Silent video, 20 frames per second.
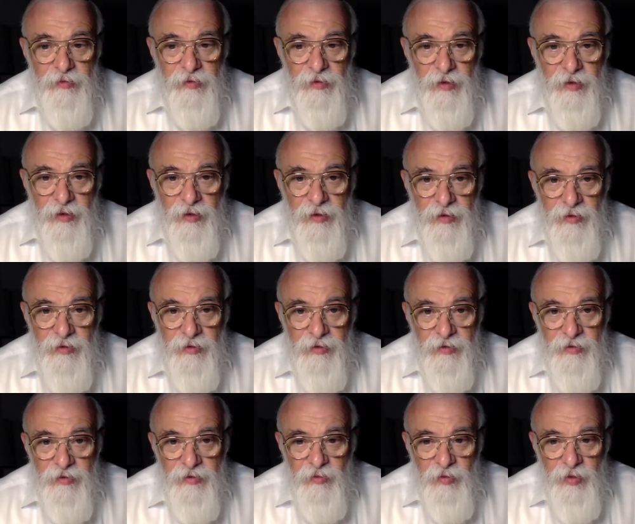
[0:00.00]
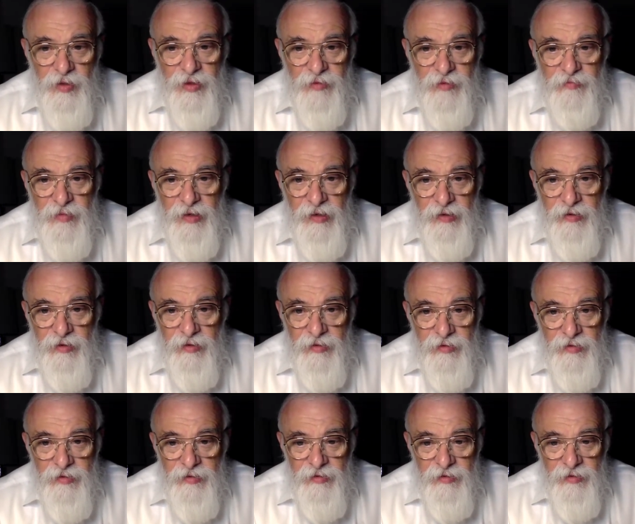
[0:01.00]
is when the
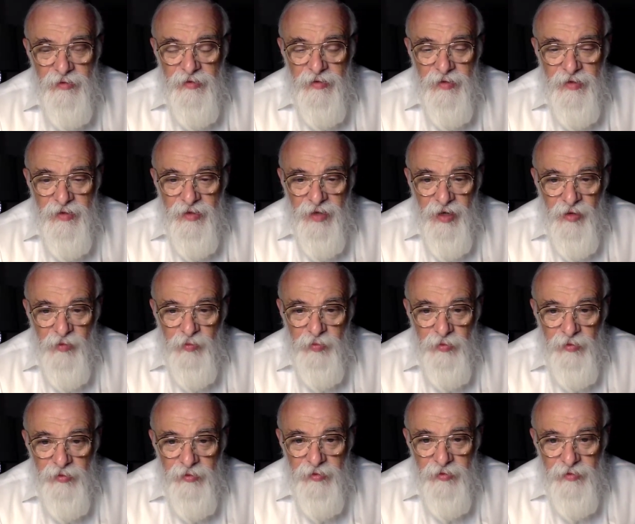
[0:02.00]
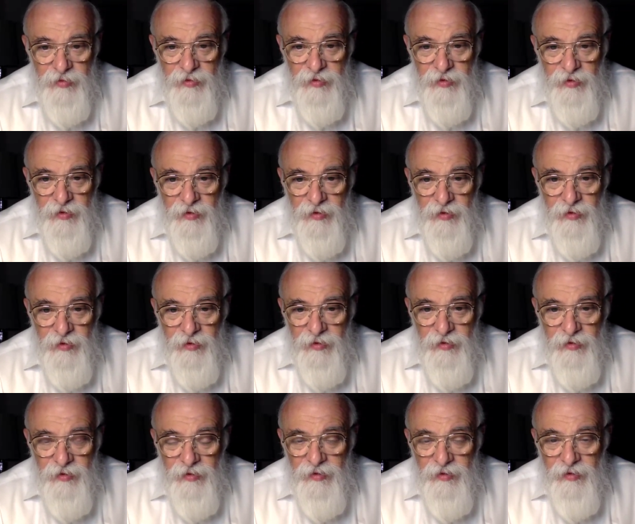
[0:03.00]
Midas, the disciples,
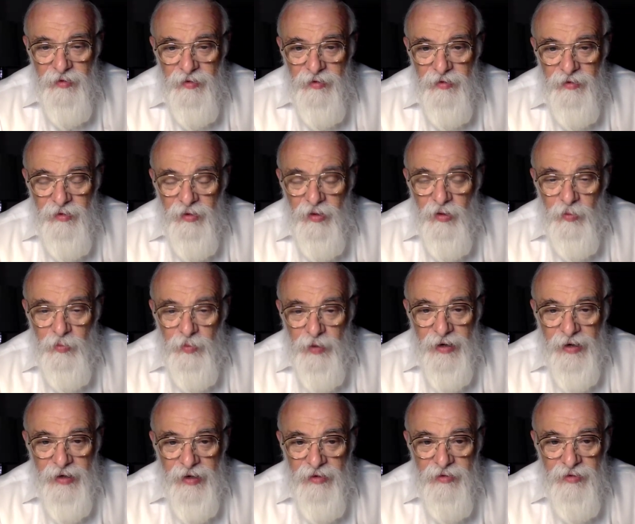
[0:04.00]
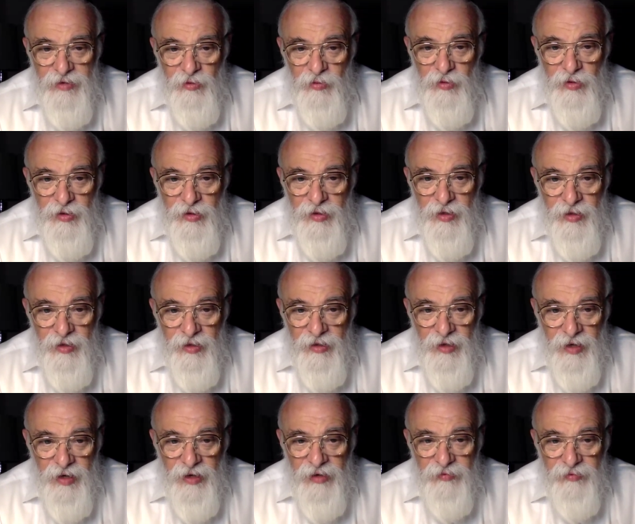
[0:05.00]
go back, as it were, to the
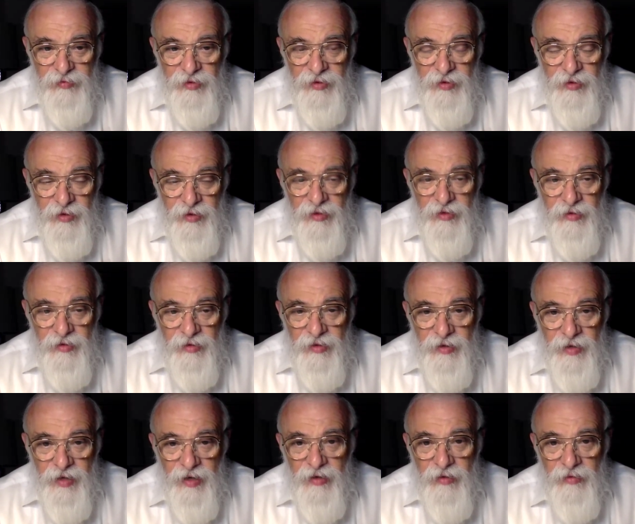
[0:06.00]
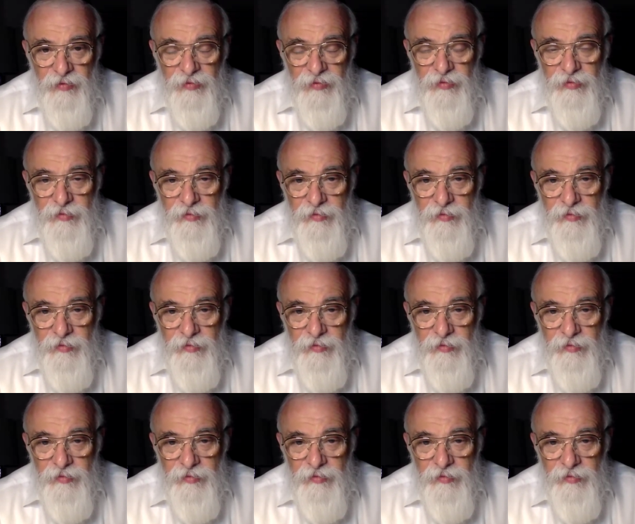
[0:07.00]
Rav to hear the Rav